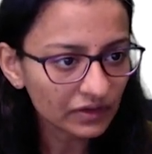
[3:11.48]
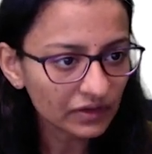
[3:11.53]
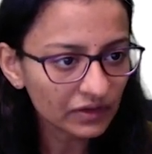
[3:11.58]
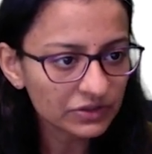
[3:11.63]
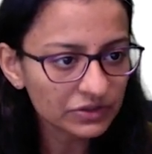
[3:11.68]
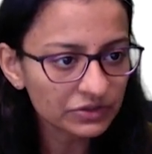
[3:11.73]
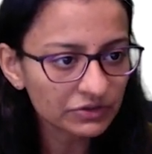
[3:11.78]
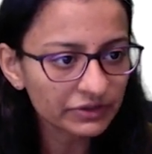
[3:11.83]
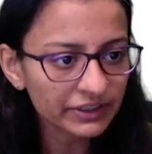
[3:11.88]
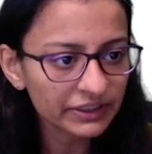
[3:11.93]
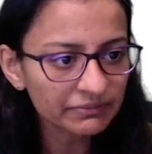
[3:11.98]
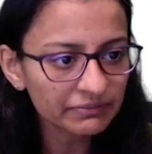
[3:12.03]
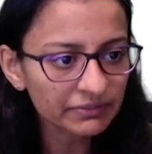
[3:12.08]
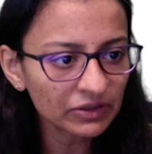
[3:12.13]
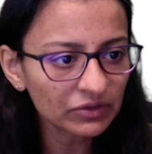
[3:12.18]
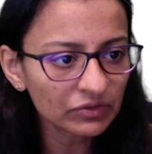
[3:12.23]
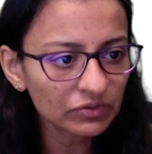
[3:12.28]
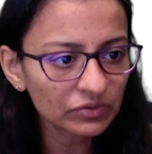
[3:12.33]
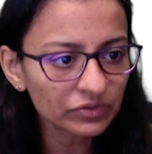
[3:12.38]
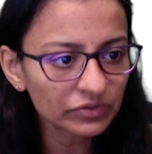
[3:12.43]
So let me
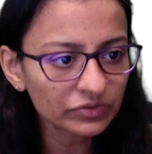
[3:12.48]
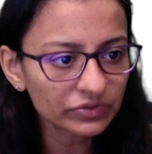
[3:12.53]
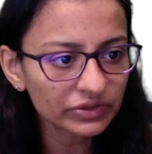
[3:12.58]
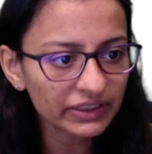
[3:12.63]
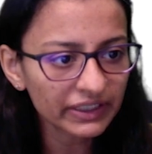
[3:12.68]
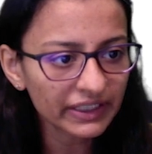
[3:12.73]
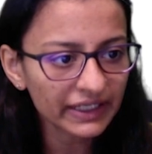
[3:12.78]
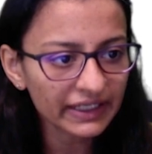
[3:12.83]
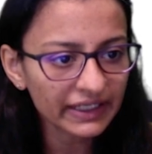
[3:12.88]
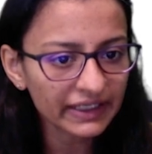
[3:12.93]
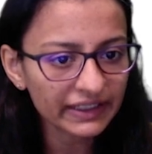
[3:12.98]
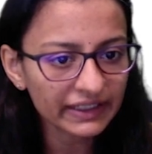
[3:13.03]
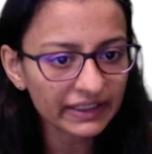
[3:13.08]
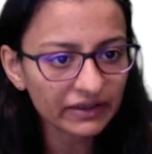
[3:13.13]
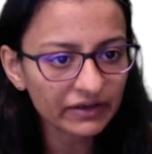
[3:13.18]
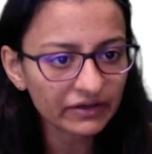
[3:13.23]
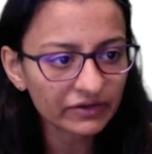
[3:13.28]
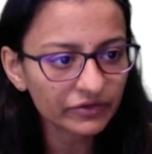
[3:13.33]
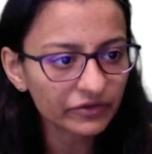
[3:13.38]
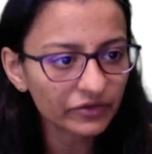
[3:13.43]
go to the gallery
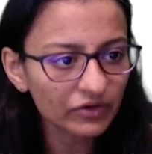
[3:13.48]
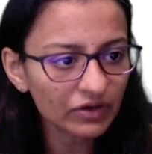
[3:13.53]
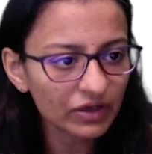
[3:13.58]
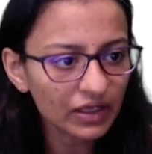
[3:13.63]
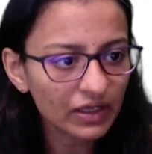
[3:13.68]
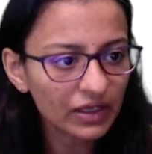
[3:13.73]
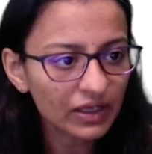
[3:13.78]
control,